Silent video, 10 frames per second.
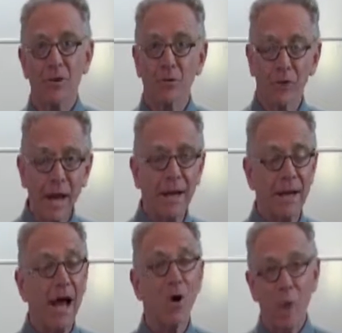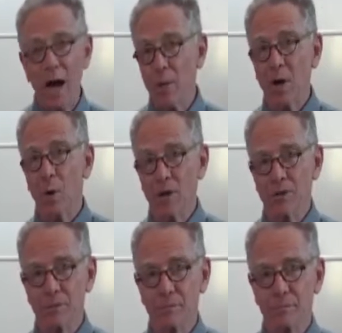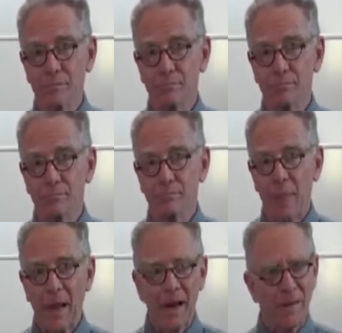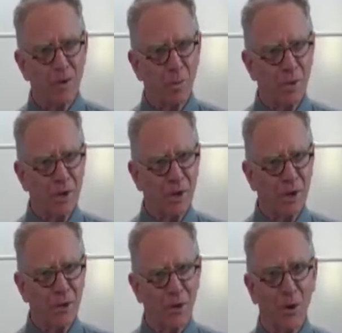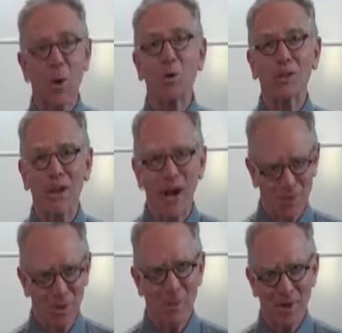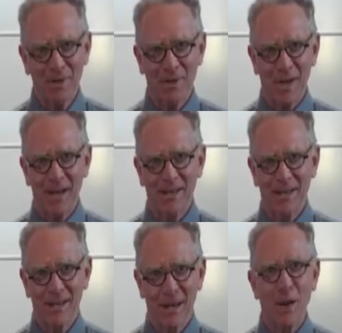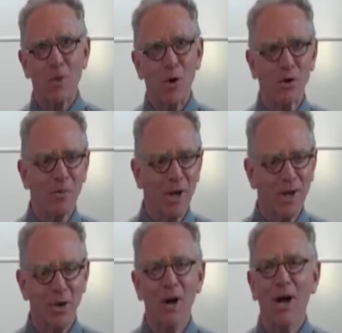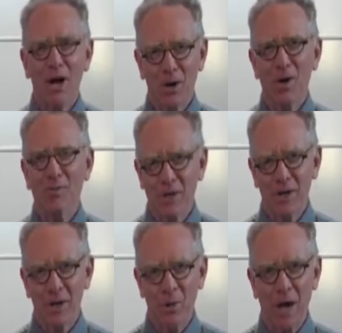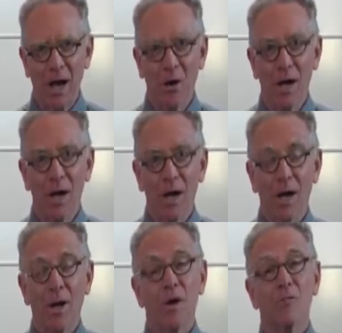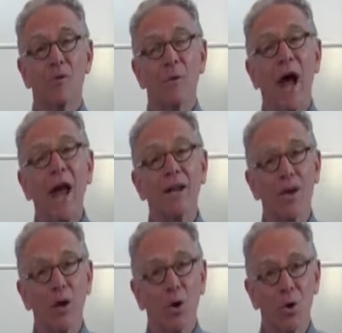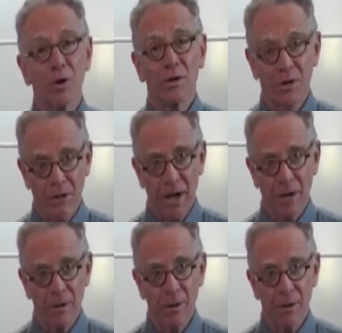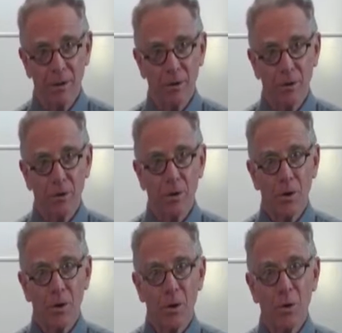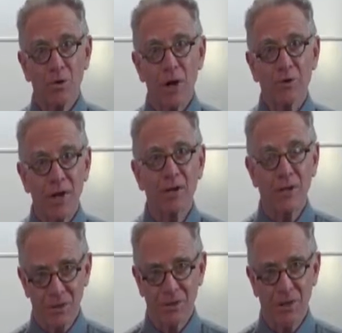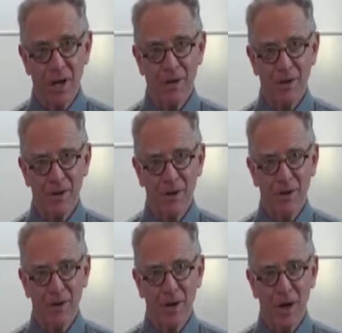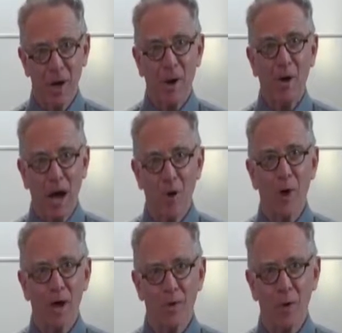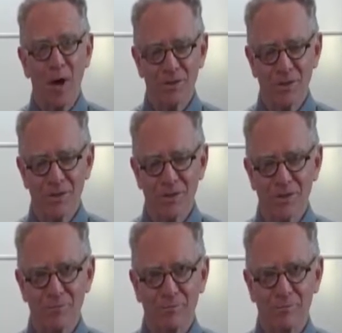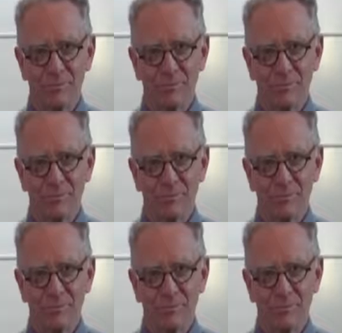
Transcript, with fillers: In creating a how might we question, there's a particular Goldilocks moment to that. I'm going to play you a quick video now from an IDEO designer who shares his insight about how might we questions.